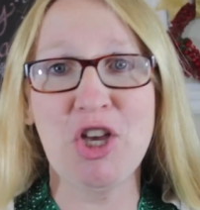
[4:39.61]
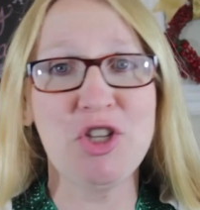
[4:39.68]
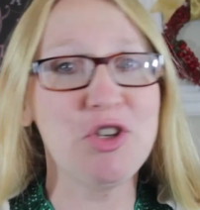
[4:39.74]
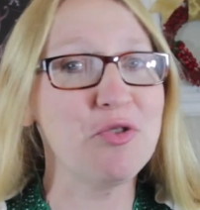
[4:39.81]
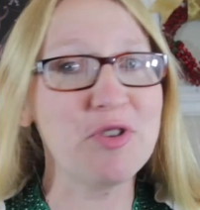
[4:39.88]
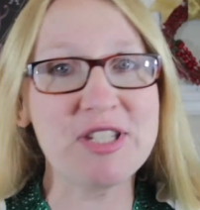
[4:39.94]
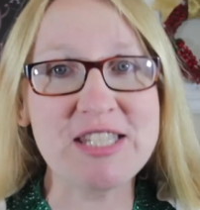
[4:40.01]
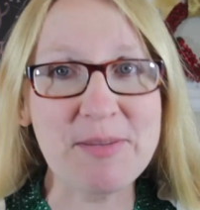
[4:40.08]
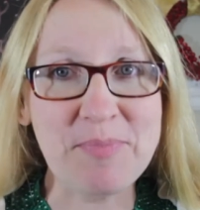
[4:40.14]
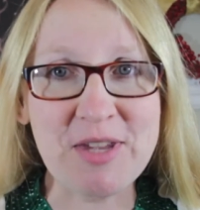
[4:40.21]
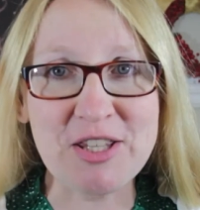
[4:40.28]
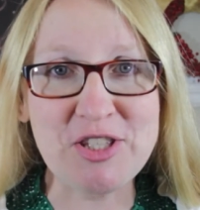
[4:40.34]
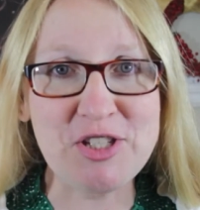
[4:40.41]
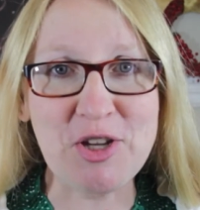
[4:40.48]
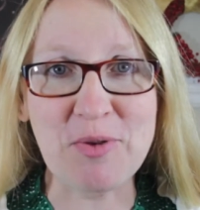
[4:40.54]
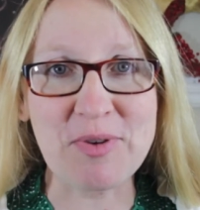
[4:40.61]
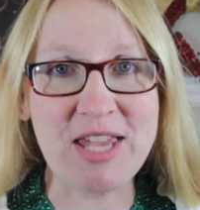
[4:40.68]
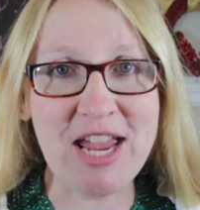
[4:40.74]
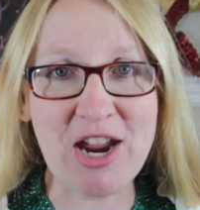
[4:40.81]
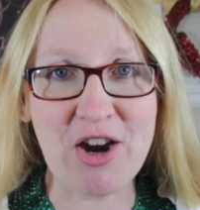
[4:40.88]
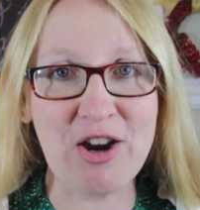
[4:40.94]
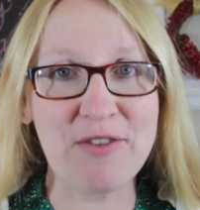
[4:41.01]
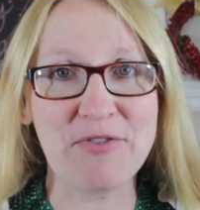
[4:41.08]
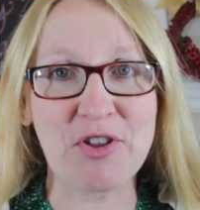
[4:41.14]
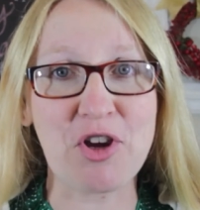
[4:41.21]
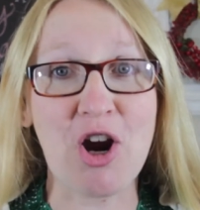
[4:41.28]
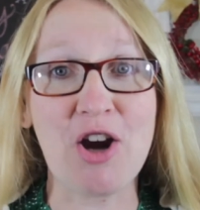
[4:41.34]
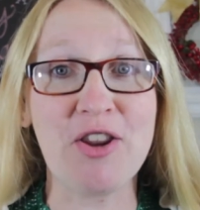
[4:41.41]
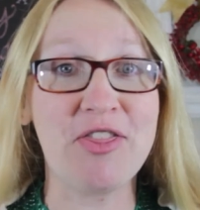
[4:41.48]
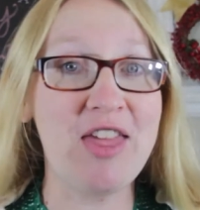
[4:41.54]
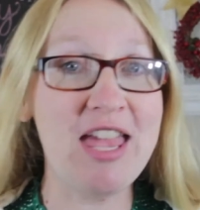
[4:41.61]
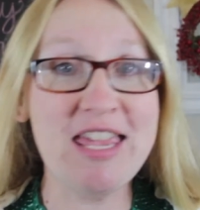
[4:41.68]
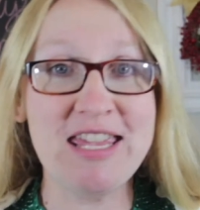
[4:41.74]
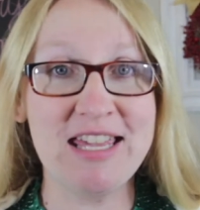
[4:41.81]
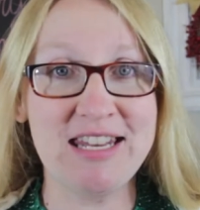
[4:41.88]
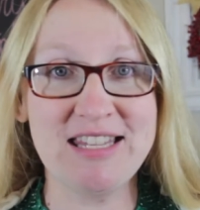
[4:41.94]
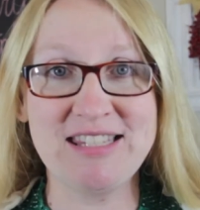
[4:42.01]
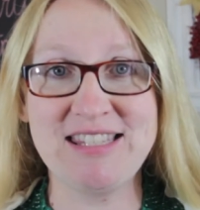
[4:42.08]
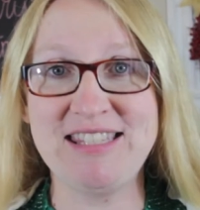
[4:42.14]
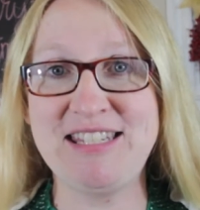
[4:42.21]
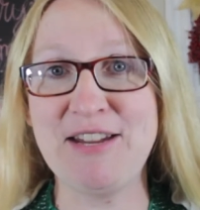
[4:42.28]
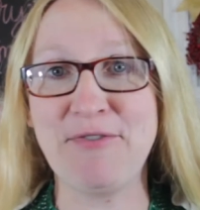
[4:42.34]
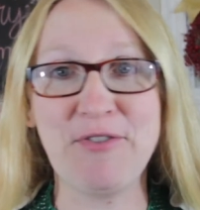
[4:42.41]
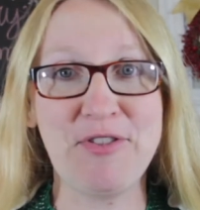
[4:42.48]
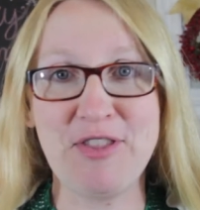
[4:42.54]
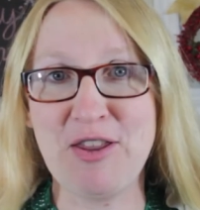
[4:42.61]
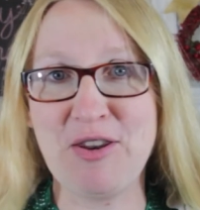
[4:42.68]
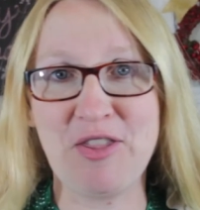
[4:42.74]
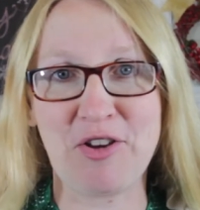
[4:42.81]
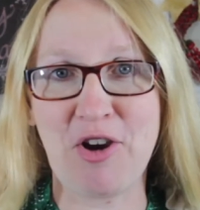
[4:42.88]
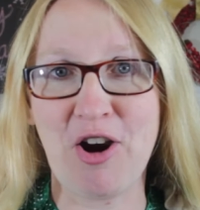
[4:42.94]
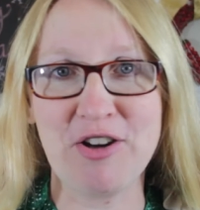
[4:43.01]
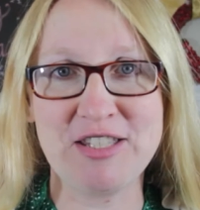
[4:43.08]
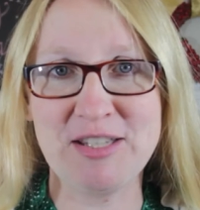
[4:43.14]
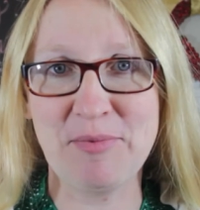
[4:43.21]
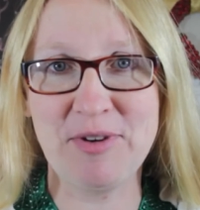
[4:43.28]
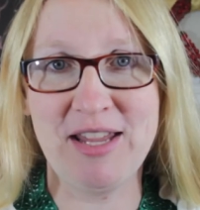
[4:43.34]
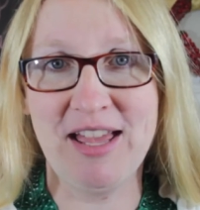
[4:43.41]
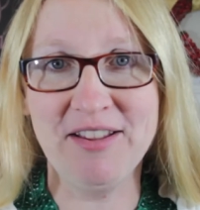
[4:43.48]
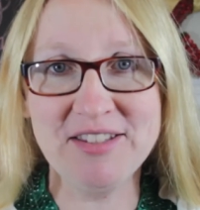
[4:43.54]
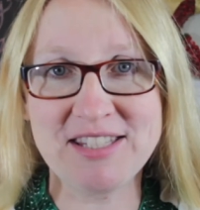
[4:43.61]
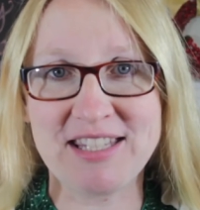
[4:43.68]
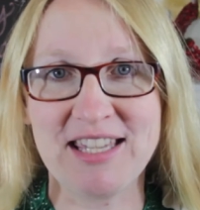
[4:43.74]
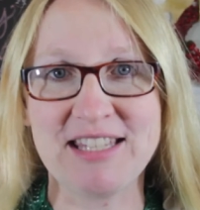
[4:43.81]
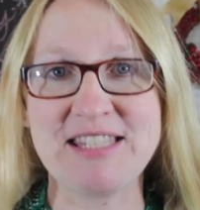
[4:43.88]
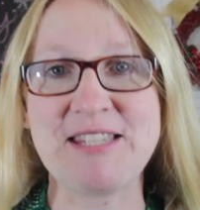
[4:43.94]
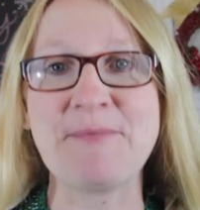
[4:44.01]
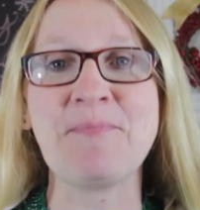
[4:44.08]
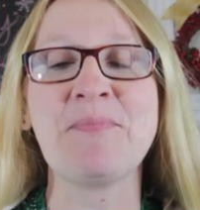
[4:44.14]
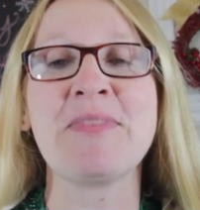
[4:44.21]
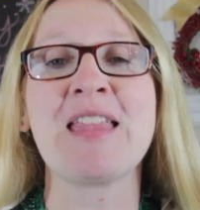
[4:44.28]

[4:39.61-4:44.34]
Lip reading: Your recipients don't care if the card they get is different than the card someone else gets.